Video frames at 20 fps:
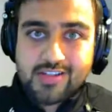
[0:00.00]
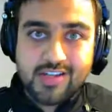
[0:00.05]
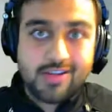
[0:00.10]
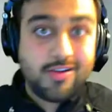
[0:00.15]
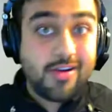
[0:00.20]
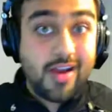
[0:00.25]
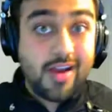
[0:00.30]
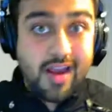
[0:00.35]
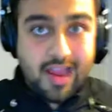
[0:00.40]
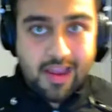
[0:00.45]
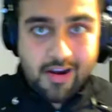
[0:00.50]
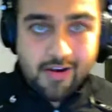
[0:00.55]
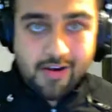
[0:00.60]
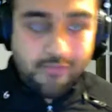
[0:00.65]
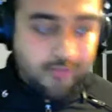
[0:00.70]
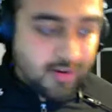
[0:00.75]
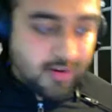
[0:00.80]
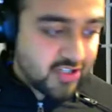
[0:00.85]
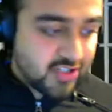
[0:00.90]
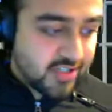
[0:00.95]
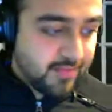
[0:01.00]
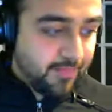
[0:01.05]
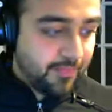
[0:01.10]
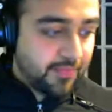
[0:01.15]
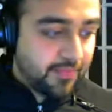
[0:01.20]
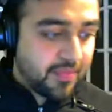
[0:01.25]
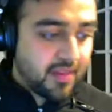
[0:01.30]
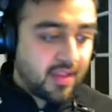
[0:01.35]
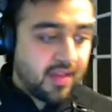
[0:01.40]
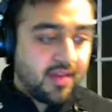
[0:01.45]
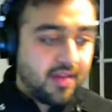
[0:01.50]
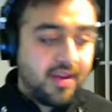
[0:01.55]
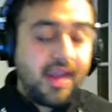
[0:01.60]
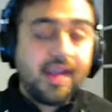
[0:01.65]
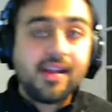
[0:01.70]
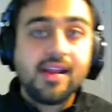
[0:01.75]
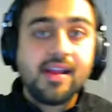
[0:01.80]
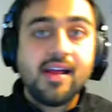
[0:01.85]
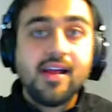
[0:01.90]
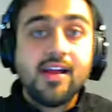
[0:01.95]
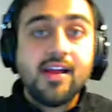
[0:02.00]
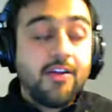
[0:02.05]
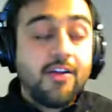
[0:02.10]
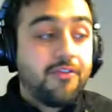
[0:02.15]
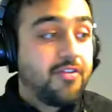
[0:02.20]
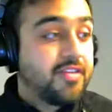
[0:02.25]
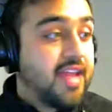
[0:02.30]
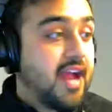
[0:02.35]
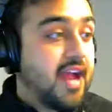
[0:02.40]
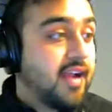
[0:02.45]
loss function or our error function, right?